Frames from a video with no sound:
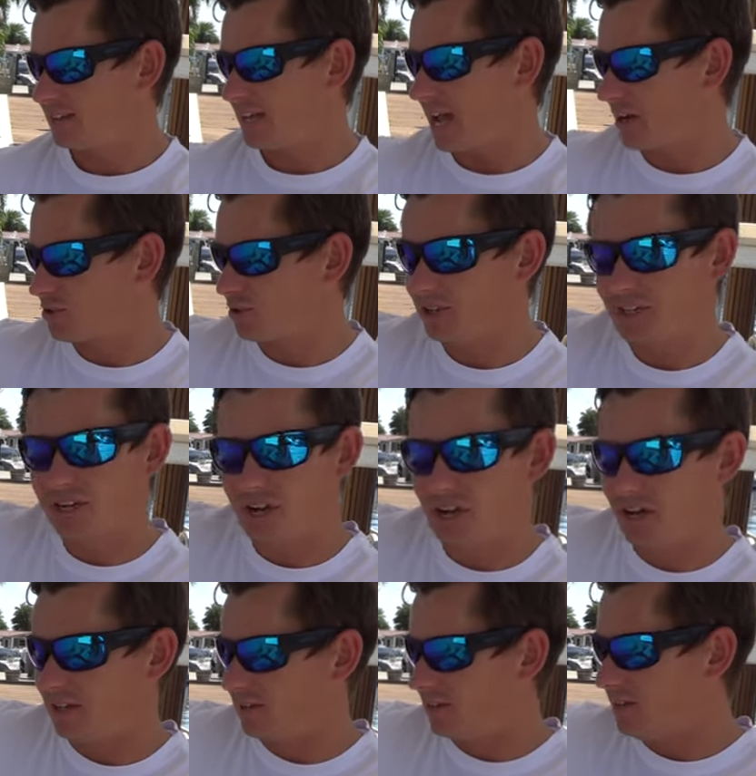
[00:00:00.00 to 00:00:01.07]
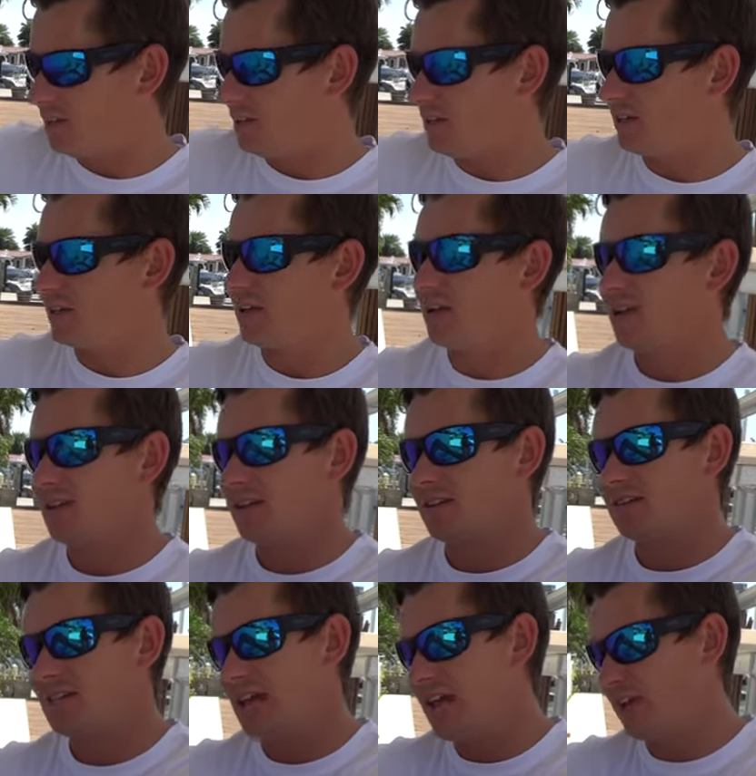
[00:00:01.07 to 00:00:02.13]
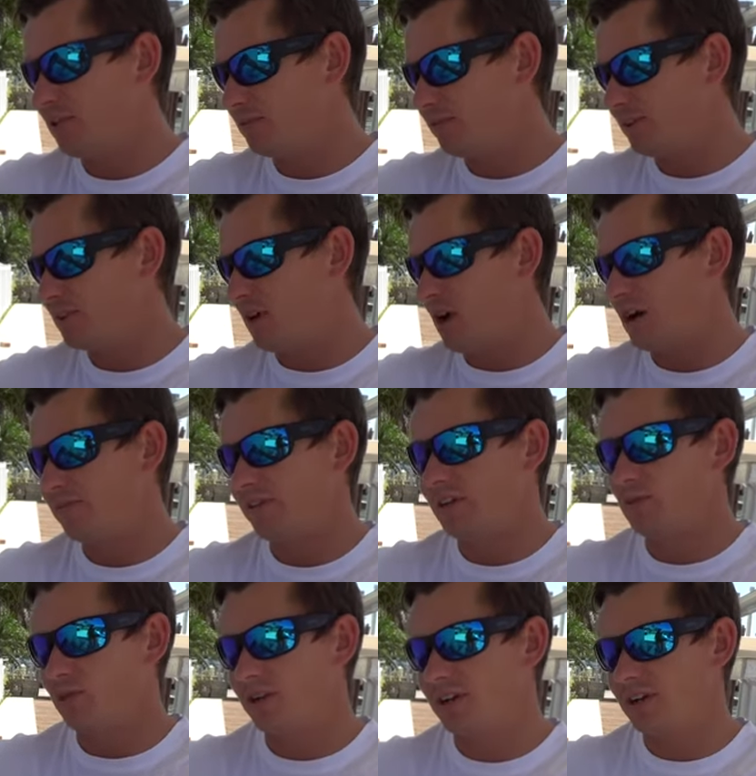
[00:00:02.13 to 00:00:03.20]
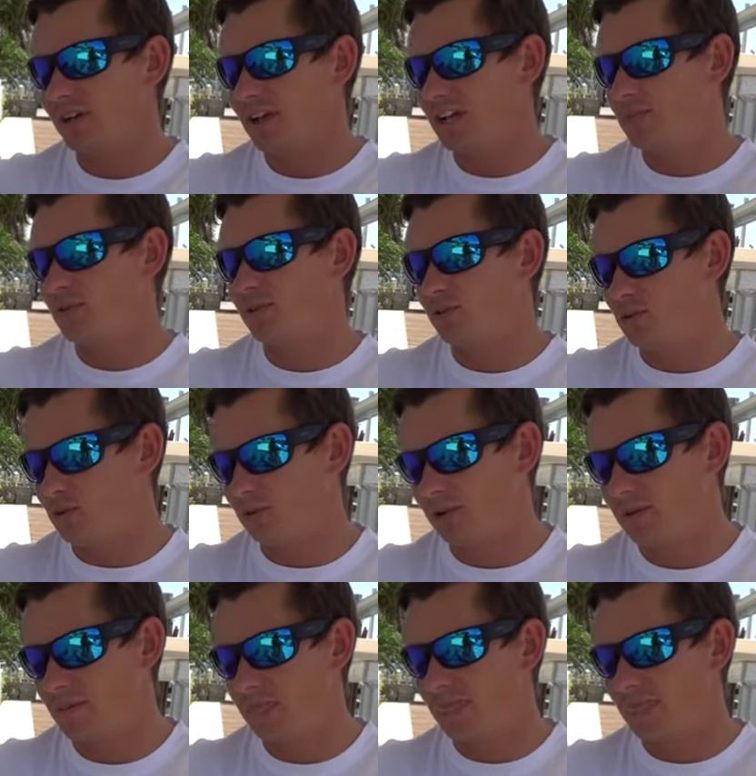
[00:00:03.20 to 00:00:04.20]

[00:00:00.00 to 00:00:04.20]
to actually cut the tail fin off in order to get him in the cooler.